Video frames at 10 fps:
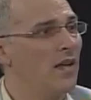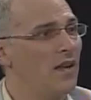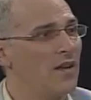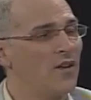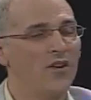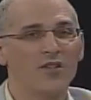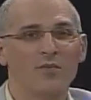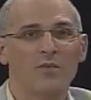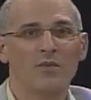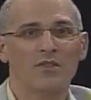and I
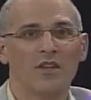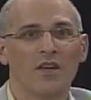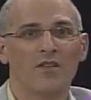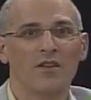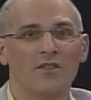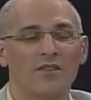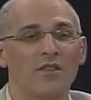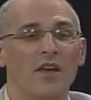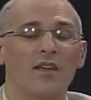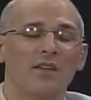encourage people to go there and
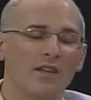do that.